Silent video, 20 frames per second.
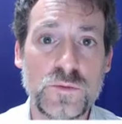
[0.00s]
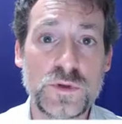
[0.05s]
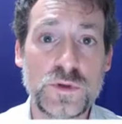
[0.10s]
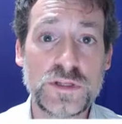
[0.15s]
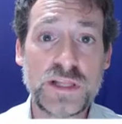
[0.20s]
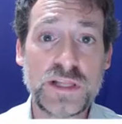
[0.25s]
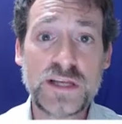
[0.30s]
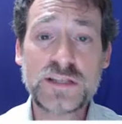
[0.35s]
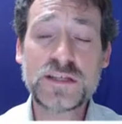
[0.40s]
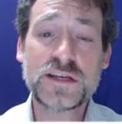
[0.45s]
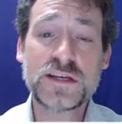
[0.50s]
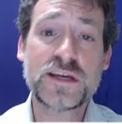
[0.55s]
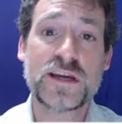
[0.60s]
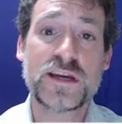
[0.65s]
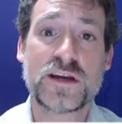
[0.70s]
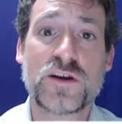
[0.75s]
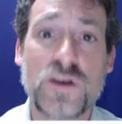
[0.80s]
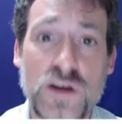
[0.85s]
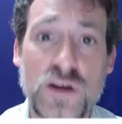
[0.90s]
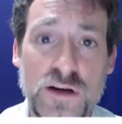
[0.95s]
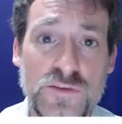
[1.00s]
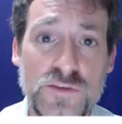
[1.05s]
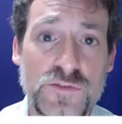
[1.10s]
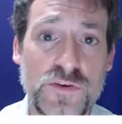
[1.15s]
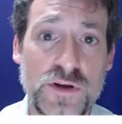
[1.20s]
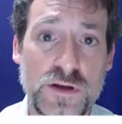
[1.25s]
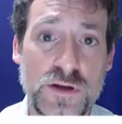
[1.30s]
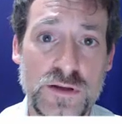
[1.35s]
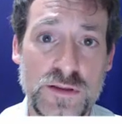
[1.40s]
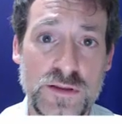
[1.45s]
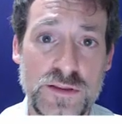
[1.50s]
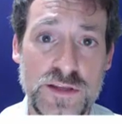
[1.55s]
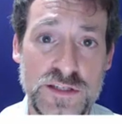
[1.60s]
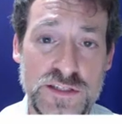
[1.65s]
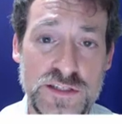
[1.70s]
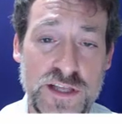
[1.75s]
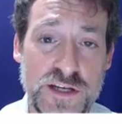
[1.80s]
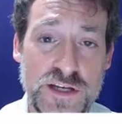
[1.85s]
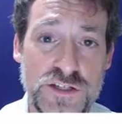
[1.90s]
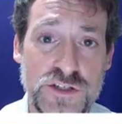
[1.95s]
What I'd like to kick off
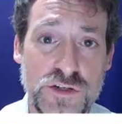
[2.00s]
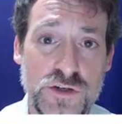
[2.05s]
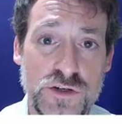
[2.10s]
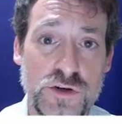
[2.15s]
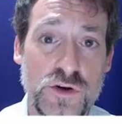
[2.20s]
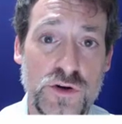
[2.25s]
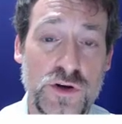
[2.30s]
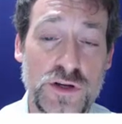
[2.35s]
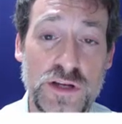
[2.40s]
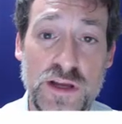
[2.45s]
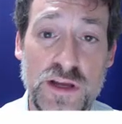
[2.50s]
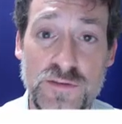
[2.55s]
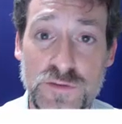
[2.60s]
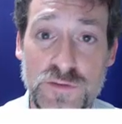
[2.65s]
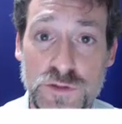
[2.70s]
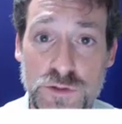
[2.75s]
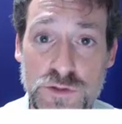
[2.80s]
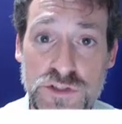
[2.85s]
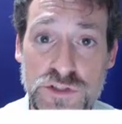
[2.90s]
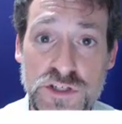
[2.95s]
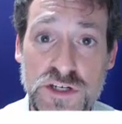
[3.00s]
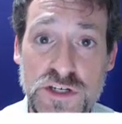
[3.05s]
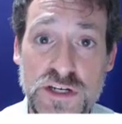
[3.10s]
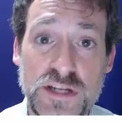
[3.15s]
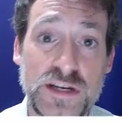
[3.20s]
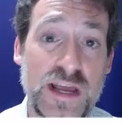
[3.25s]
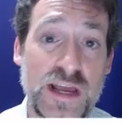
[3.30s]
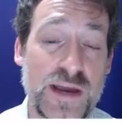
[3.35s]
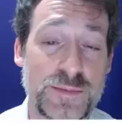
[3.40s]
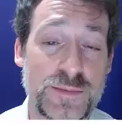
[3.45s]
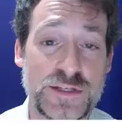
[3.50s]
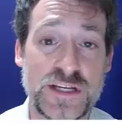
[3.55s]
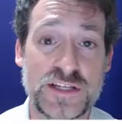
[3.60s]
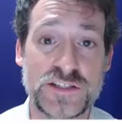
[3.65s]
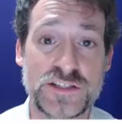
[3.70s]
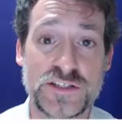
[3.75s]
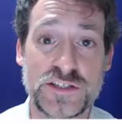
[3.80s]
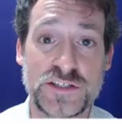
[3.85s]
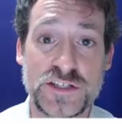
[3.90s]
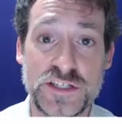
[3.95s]
this lecture on evolution and
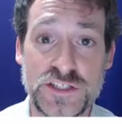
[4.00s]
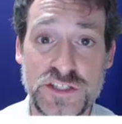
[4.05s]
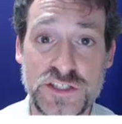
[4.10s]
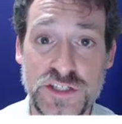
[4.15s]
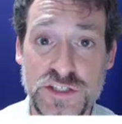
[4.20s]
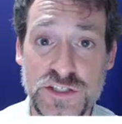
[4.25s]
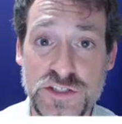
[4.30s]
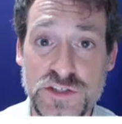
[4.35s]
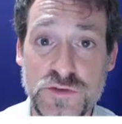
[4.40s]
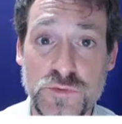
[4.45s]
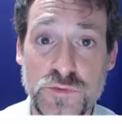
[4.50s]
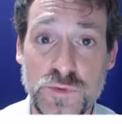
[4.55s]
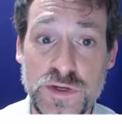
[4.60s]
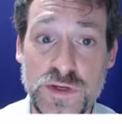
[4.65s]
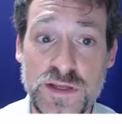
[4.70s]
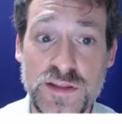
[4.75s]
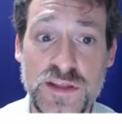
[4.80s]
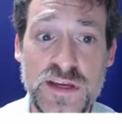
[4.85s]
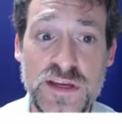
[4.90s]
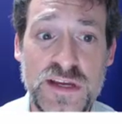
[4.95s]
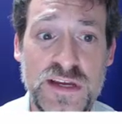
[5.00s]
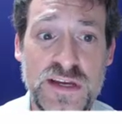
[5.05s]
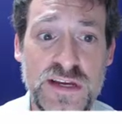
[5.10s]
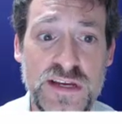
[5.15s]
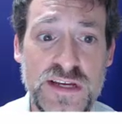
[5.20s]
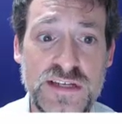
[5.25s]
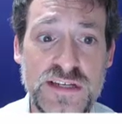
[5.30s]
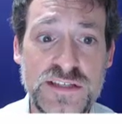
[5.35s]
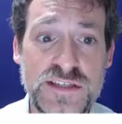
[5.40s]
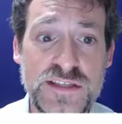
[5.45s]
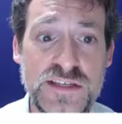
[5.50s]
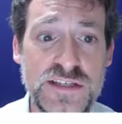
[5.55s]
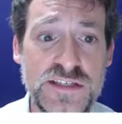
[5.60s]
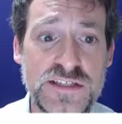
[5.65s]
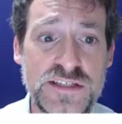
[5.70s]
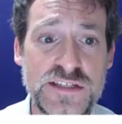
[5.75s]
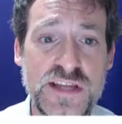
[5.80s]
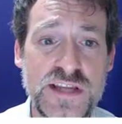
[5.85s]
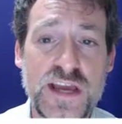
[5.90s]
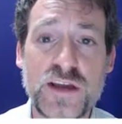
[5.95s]
habitats and niches with is this
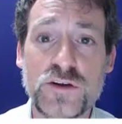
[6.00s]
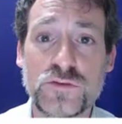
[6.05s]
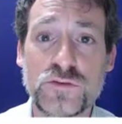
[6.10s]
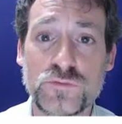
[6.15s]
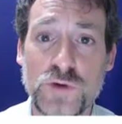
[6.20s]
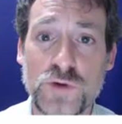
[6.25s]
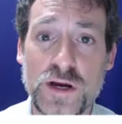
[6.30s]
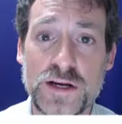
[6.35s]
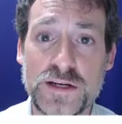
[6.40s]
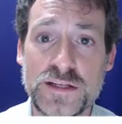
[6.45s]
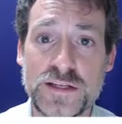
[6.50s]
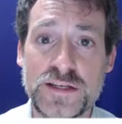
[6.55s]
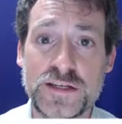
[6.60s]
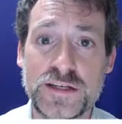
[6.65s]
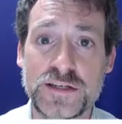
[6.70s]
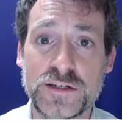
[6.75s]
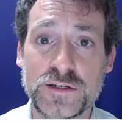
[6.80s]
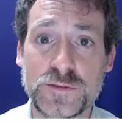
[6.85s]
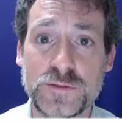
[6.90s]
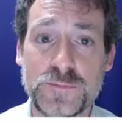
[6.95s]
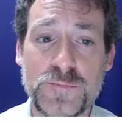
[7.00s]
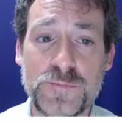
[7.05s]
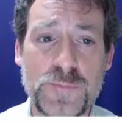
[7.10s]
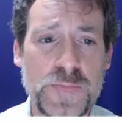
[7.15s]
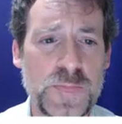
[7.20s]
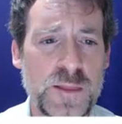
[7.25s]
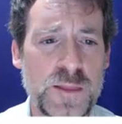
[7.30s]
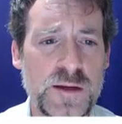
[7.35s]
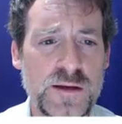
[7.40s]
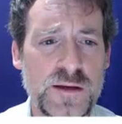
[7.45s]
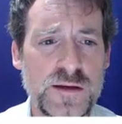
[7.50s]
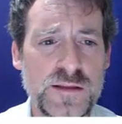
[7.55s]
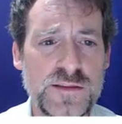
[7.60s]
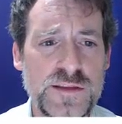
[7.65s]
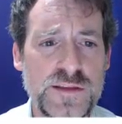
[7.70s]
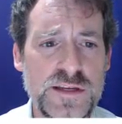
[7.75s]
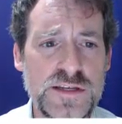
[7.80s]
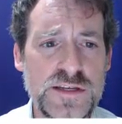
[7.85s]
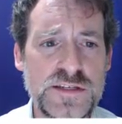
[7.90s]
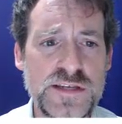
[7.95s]
snail right here.
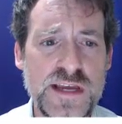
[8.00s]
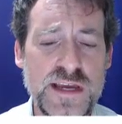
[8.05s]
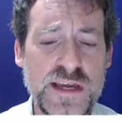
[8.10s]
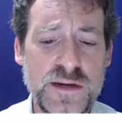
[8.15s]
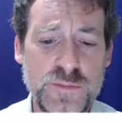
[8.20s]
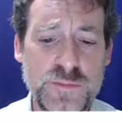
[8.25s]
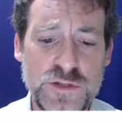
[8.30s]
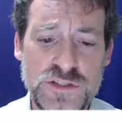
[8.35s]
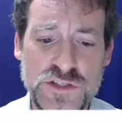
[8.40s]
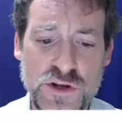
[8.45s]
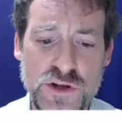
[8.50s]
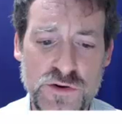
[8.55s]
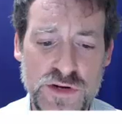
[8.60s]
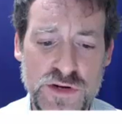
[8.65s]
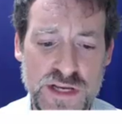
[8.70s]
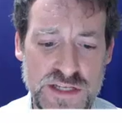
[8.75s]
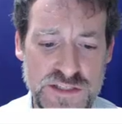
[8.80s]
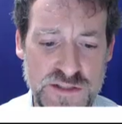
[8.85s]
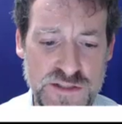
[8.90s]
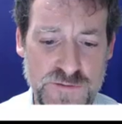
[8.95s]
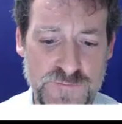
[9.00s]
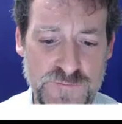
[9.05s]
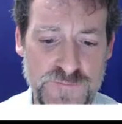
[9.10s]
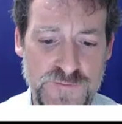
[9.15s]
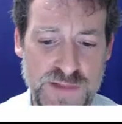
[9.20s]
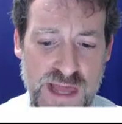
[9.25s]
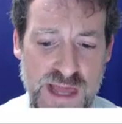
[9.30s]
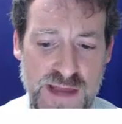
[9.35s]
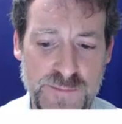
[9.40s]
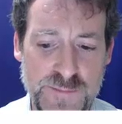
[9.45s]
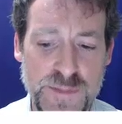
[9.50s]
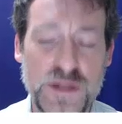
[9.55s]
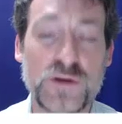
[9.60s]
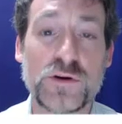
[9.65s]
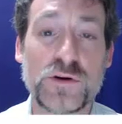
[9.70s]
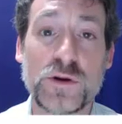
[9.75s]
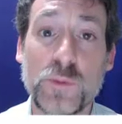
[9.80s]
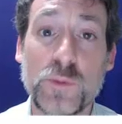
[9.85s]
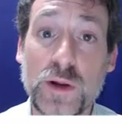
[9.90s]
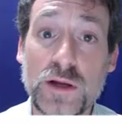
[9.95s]
This animal is known as the flat
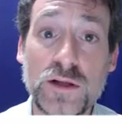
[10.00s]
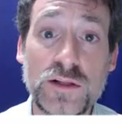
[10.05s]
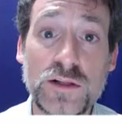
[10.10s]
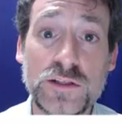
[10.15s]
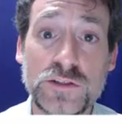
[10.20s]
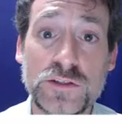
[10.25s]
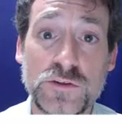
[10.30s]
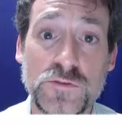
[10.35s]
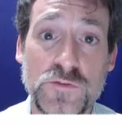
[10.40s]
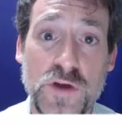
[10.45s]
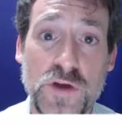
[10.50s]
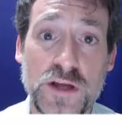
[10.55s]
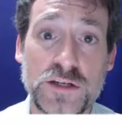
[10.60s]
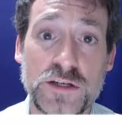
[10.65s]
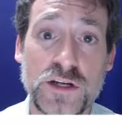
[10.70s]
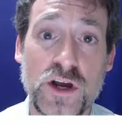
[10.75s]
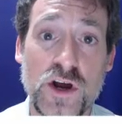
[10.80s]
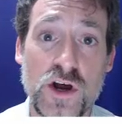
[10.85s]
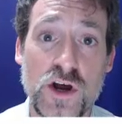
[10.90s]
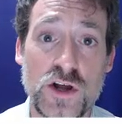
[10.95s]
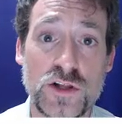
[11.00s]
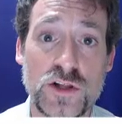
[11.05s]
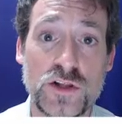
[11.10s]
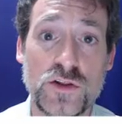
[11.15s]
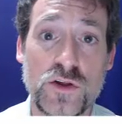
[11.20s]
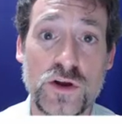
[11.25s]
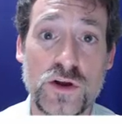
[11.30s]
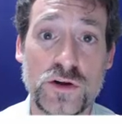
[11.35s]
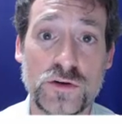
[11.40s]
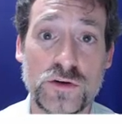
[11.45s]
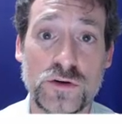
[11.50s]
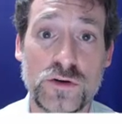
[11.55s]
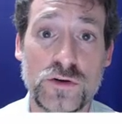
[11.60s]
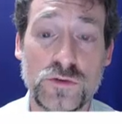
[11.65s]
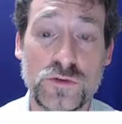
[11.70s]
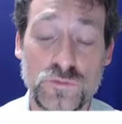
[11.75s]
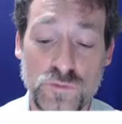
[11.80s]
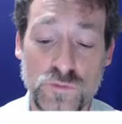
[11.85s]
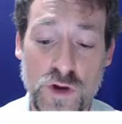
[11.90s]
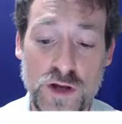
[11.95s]
periwinkle, and you'll find it all along
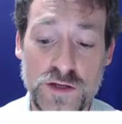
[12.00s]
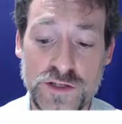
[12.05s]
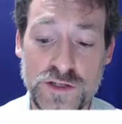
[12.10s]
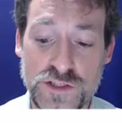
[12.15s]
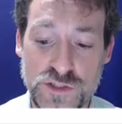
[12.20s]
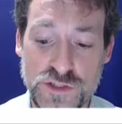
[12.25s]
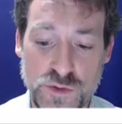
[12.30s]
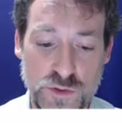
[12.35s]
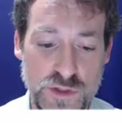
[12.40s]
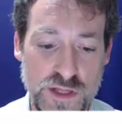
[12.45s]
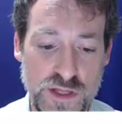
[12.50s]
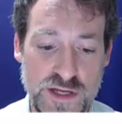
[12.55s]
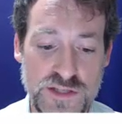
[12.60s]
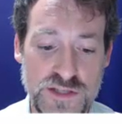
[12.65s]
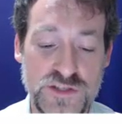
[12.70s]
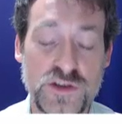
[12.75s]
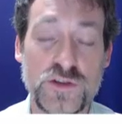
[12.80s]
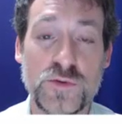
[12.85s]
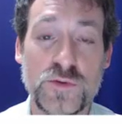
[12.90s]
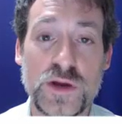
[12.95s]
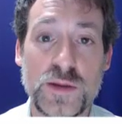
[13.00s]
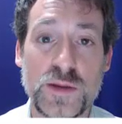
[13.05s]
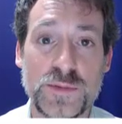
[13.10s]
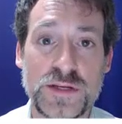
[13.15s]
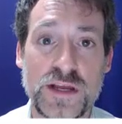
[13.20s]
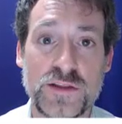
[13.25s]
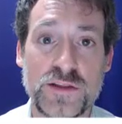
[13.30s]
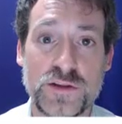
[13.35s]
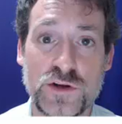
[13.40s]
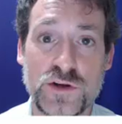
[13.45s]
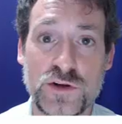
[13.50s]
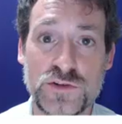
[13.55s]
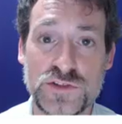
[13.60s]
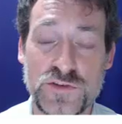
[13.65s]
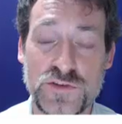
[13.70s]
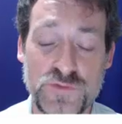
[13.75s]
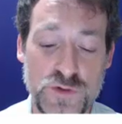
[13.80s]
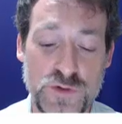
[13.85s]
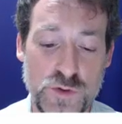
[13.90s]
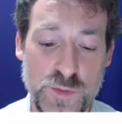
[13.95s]
rocky shorelines all the way up and down the
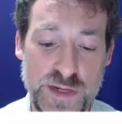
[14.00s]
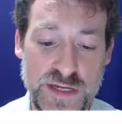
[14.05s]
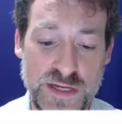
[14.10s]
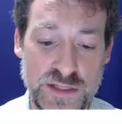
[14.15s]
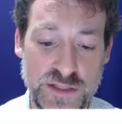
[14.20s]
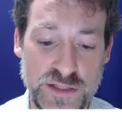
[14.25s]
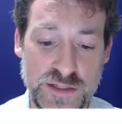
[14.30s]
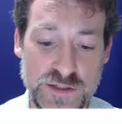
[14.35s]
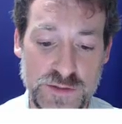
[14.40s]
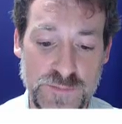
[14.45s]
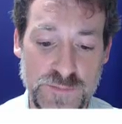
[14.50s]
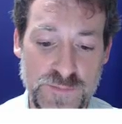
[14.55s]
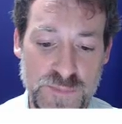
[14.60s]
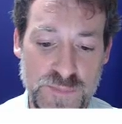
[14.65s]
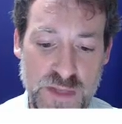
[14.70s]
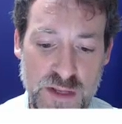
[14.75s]
coast of New England,